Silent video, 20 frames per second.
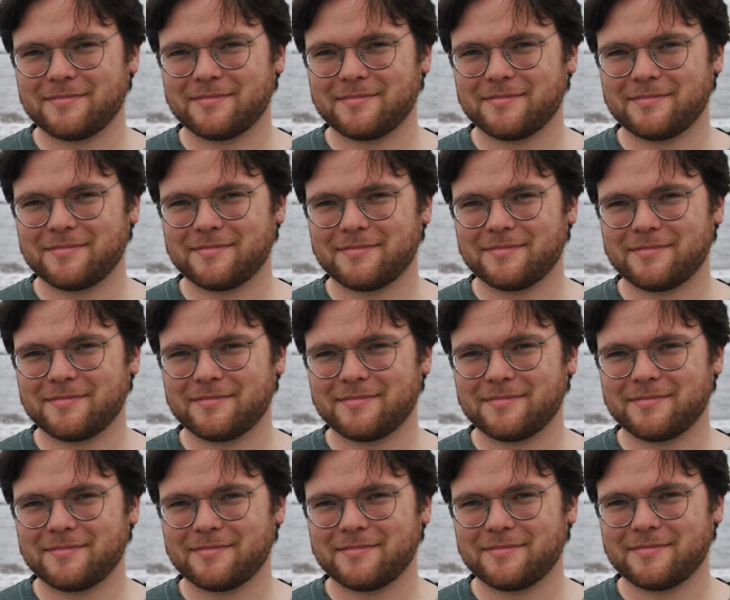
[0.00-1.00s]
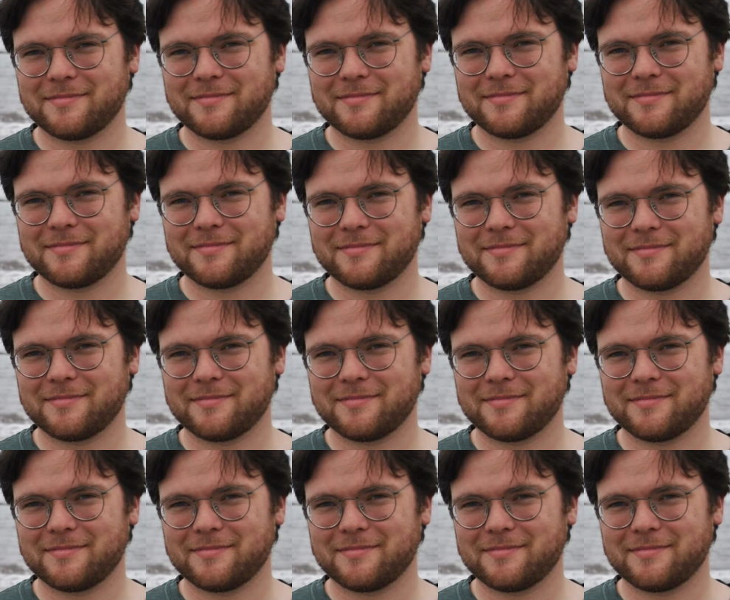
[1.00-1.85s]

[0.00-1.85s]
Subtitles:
No one is speaking in this clip.